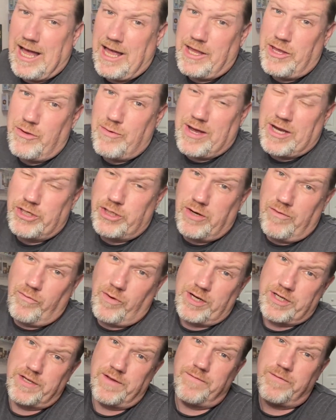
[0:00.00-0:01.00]
You guys should
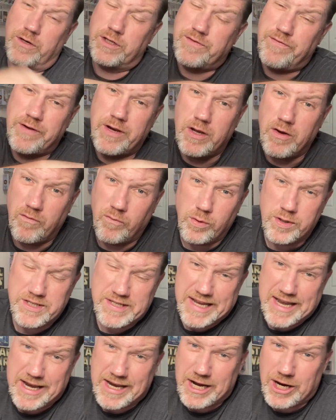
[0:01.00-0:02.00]
watch the first video of what's
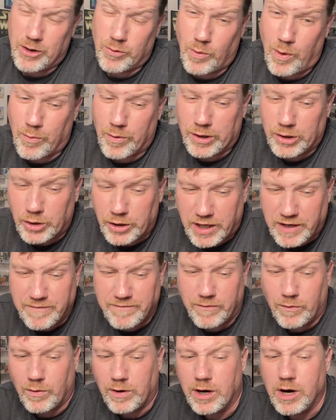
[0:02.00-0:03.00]
in here and what we're looking
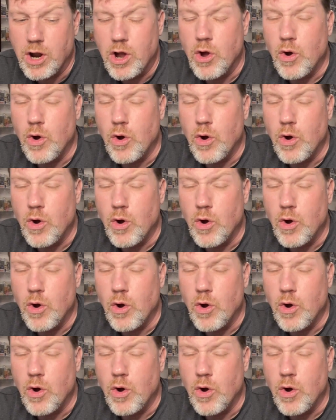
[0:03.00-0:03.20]
for.